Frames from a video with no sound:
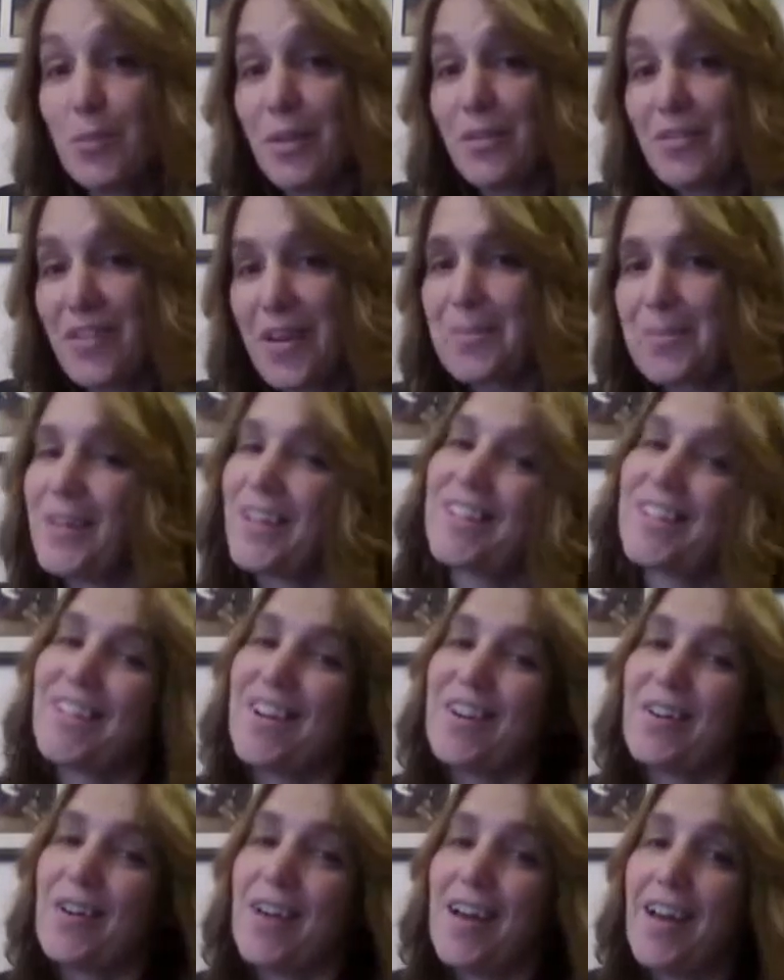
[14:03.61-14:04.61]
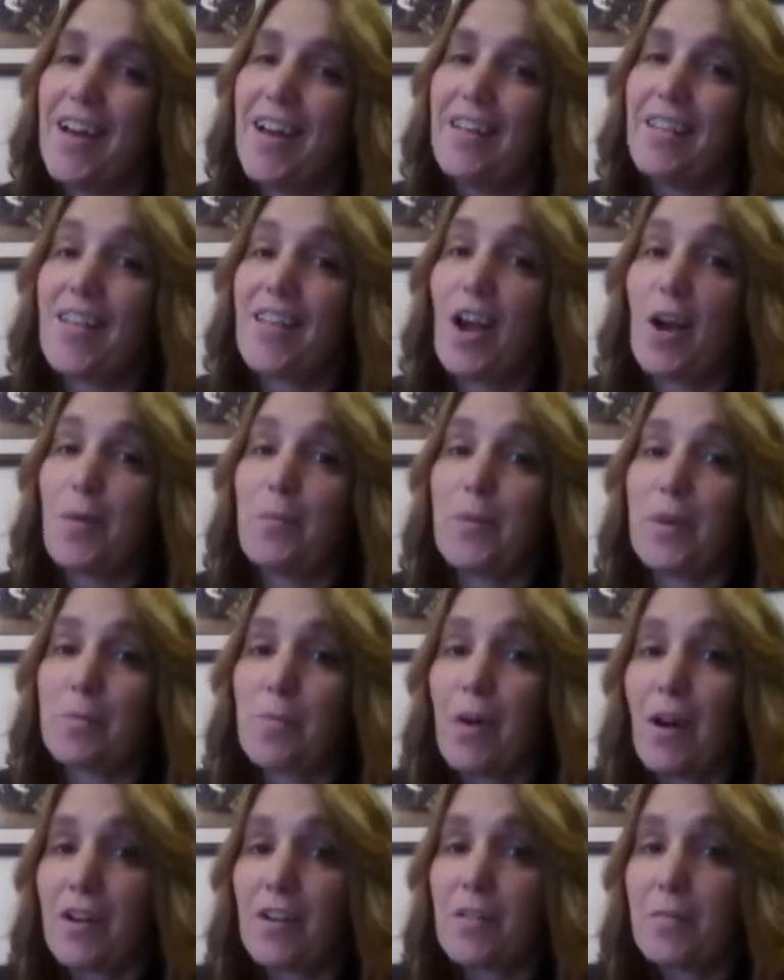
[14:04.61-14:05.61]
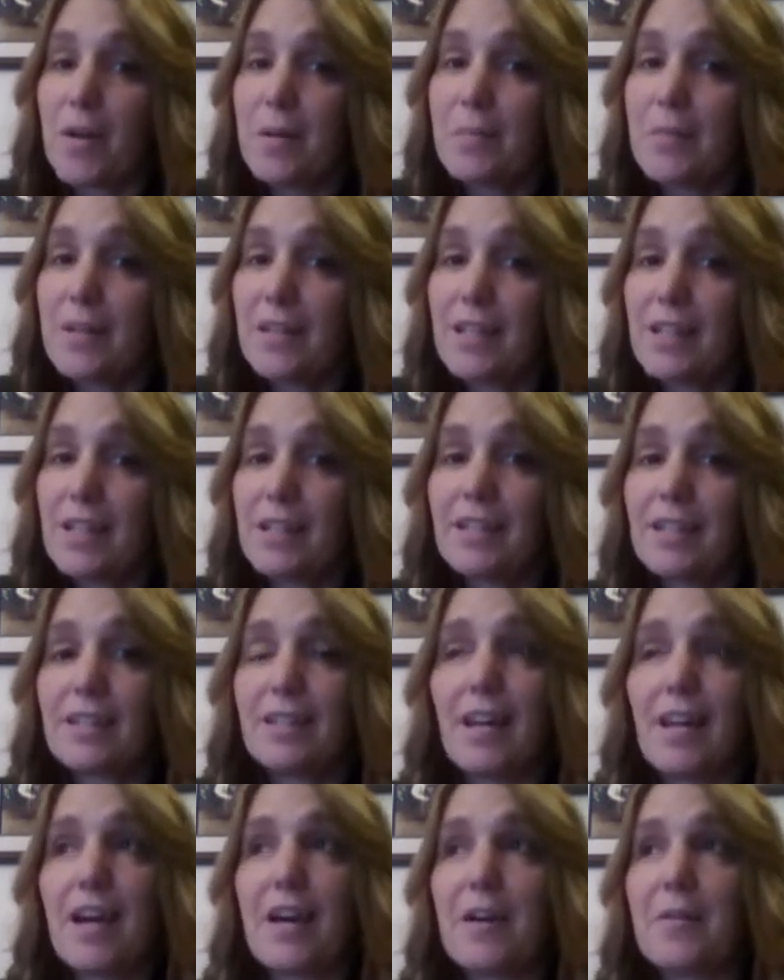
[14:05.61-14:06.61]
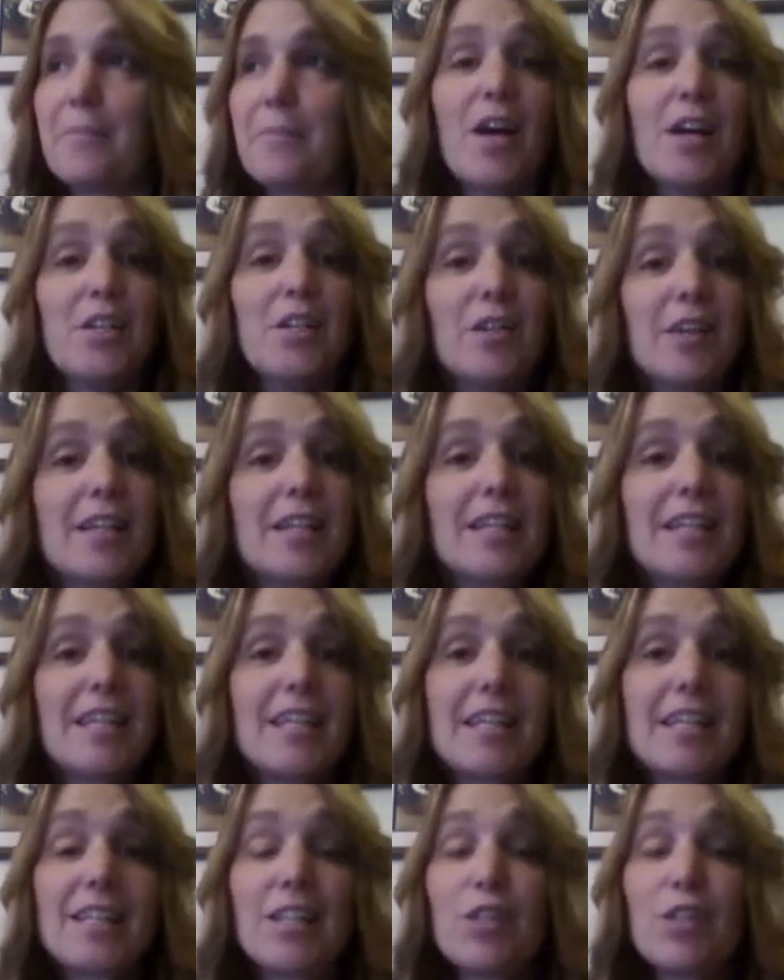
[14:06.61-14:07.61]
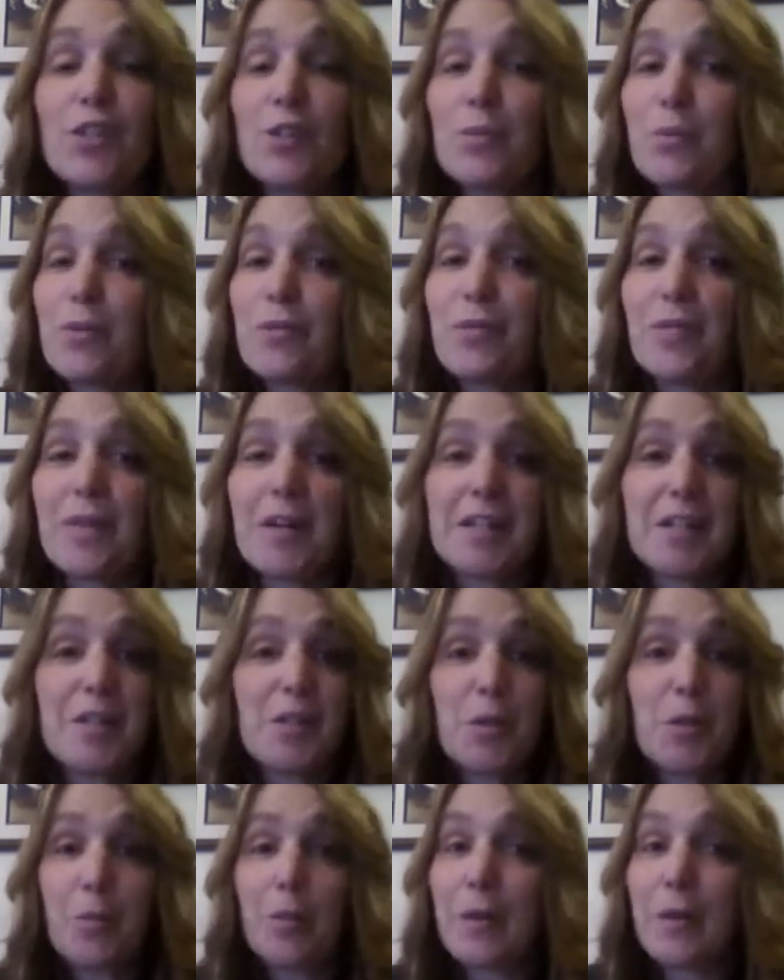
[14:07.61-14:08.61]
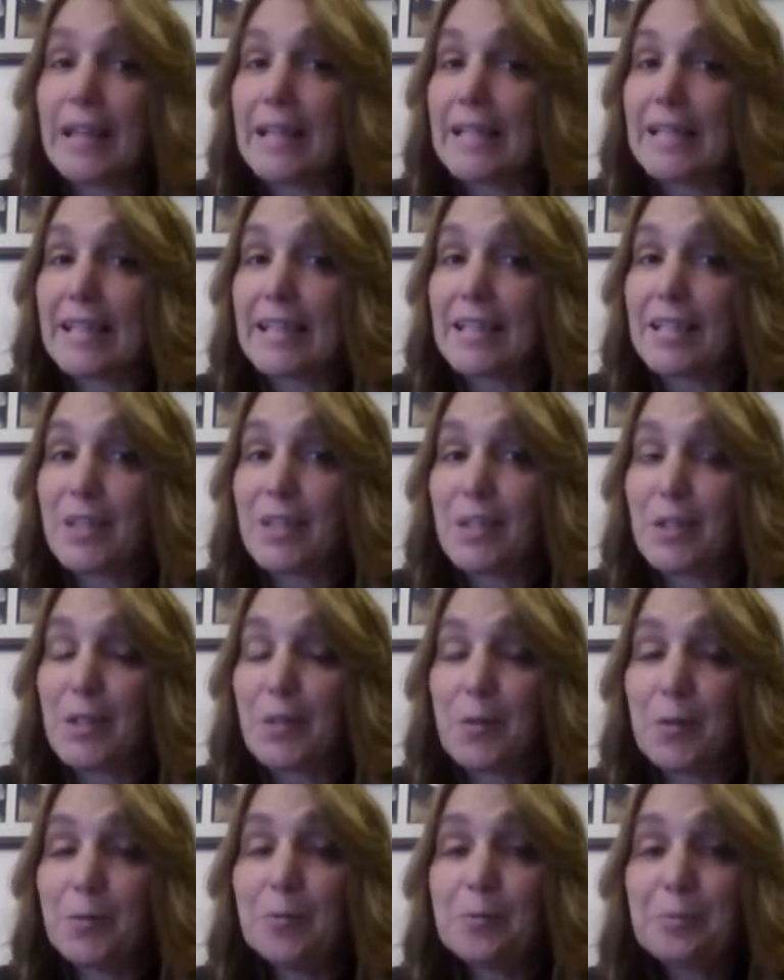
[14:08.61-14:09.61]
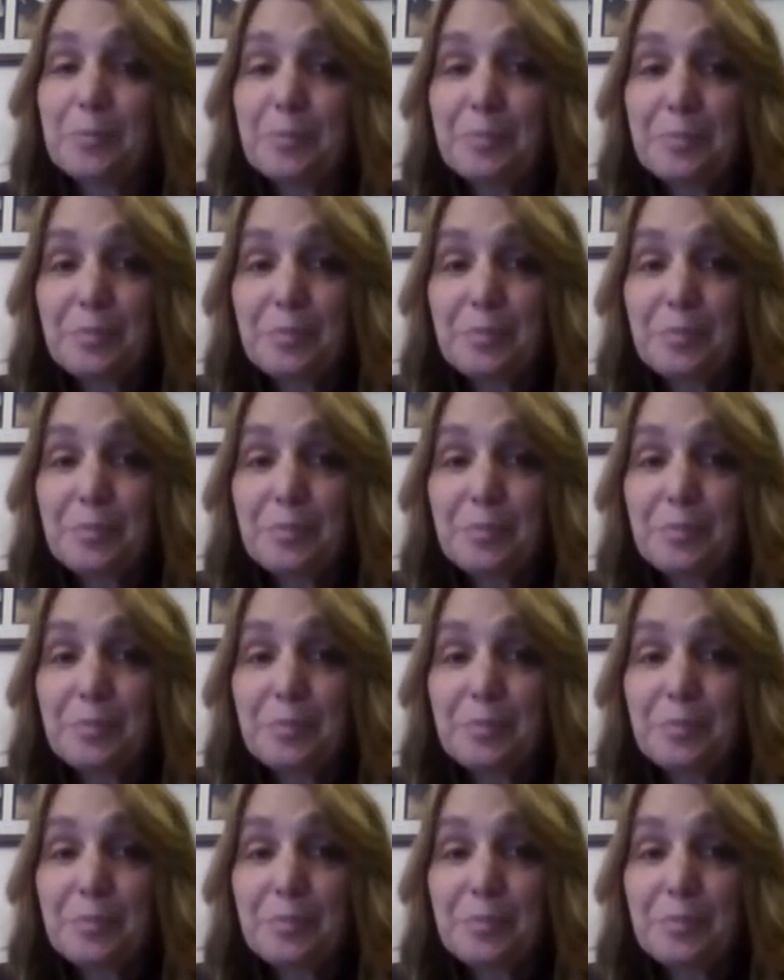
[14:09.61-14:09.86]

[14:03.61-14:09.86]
my family. So they're a big part of my business. As you can see, this is super fun and super easy to do.